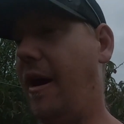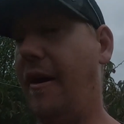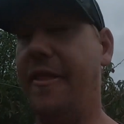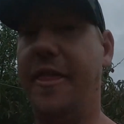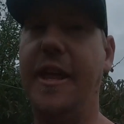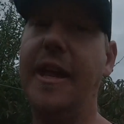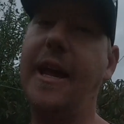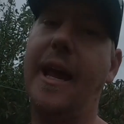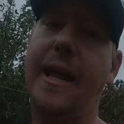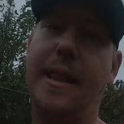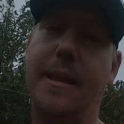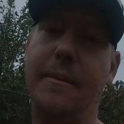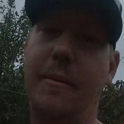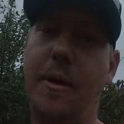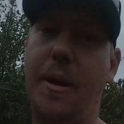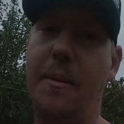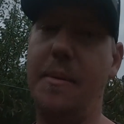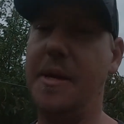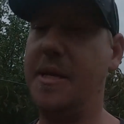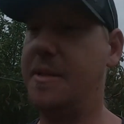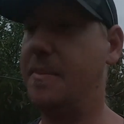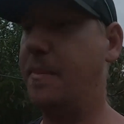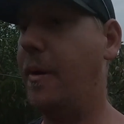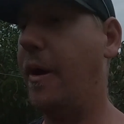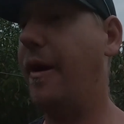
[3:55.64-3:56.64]
I think at the
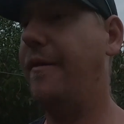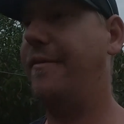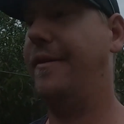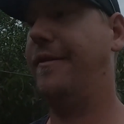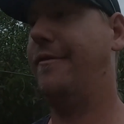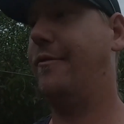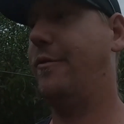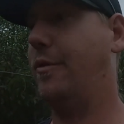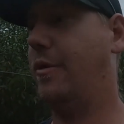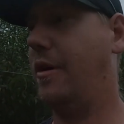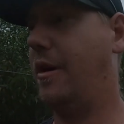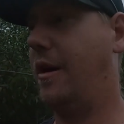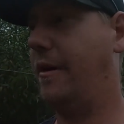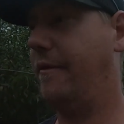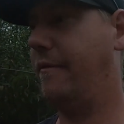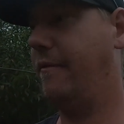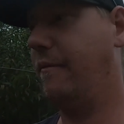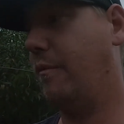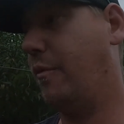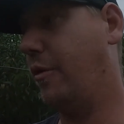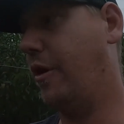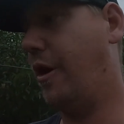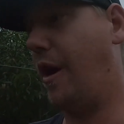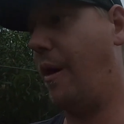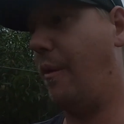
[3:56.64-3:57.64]
moment it's perfect for what
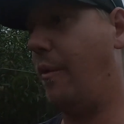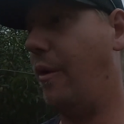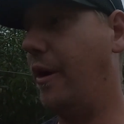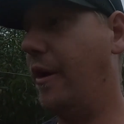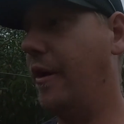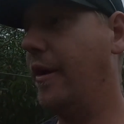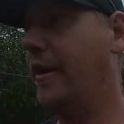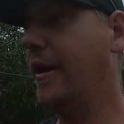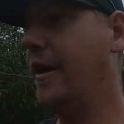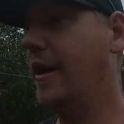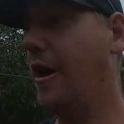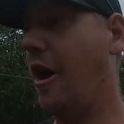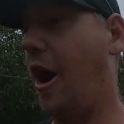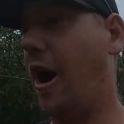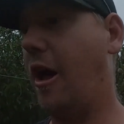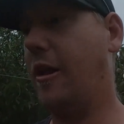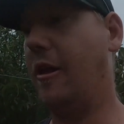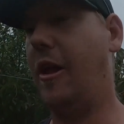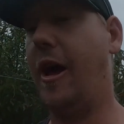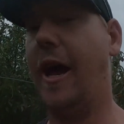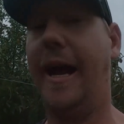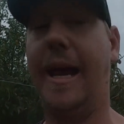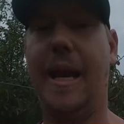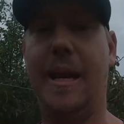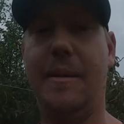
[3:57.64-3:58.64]
I want. I
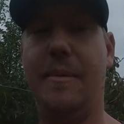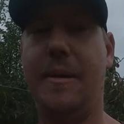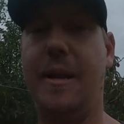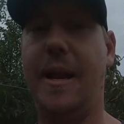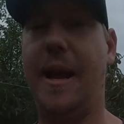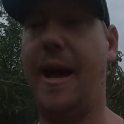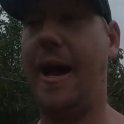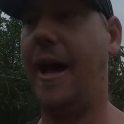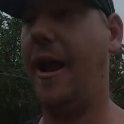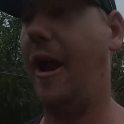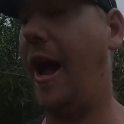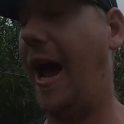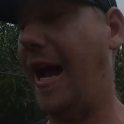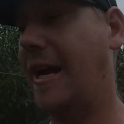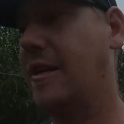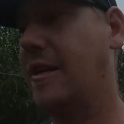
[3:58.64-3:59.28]
like it a bit hard. I